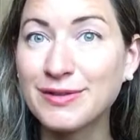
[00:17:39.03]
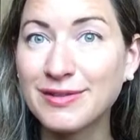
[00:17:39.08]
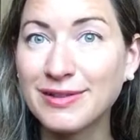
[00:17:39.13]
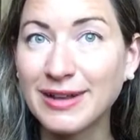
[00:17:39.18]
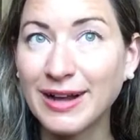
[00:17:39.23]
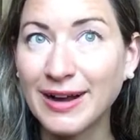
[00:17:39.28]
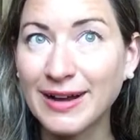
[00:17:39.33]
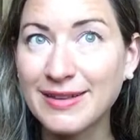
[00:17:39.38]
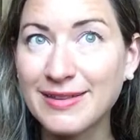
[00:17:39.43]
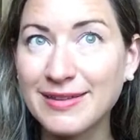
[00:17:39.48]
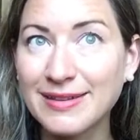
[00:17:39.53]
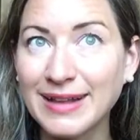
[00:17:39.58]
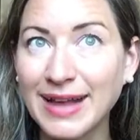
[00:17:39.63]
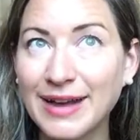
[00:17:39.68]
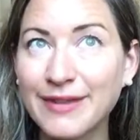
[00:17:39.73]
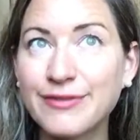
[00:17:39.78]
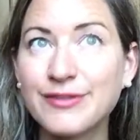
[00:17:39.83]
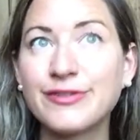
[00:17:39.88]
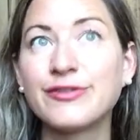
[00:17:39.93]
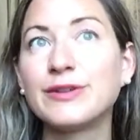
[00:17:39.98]
left for
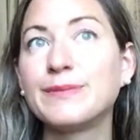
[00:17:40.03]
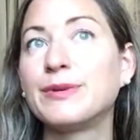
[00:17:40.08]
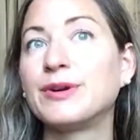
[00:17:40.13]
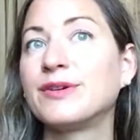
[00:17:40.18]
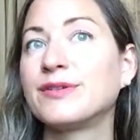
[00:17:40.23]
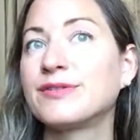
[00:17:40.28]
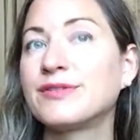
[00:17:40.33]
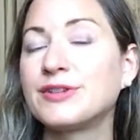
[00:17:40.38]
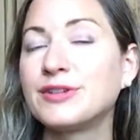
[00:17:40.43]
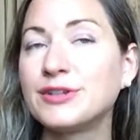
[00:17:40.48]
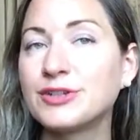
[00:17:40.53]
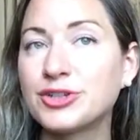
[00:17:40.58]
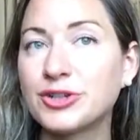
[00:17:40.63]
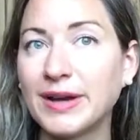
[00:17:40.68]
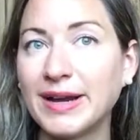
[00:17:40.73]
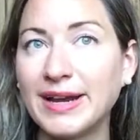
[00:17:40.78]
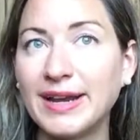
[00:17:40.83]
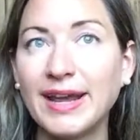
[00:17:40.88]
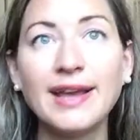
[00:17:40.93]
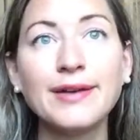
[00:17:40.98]
personal training,
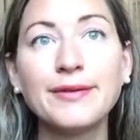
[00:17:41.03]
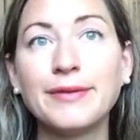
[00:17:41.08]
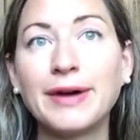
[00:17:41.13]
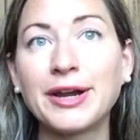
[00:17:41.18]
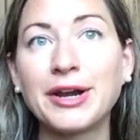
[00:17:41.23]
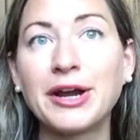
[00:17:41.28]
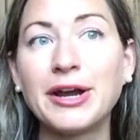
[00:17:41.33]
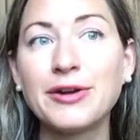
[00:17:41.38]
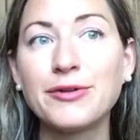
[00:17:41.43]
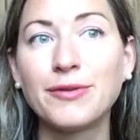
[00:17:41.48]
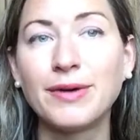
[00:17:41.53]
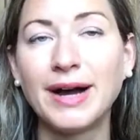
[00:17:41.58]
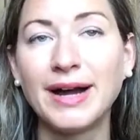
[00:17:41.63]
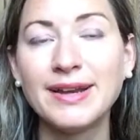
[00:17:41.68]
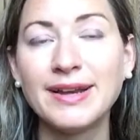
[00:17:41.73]
one-on-one.